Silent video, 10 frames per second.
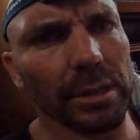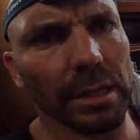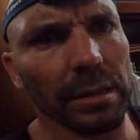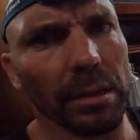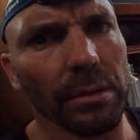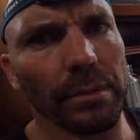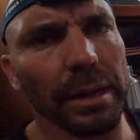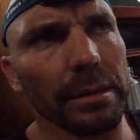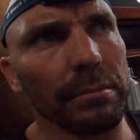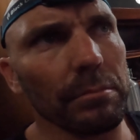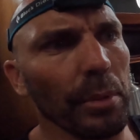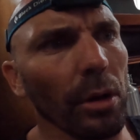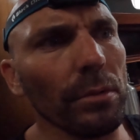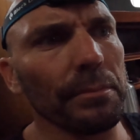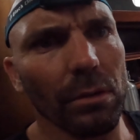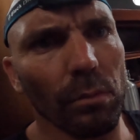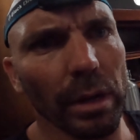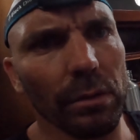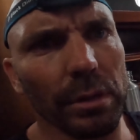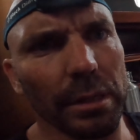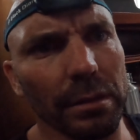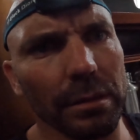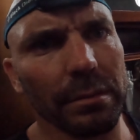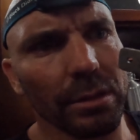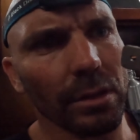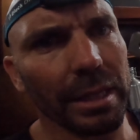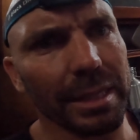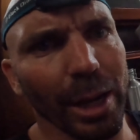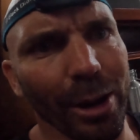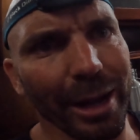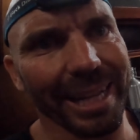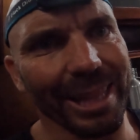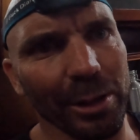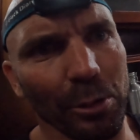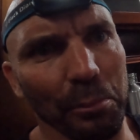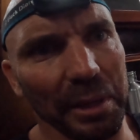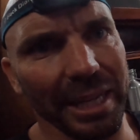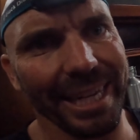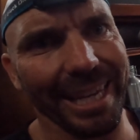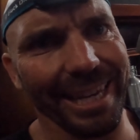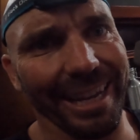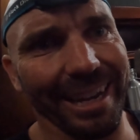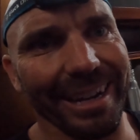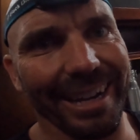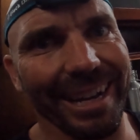just a threaded bolt welded to this tiny little bit here.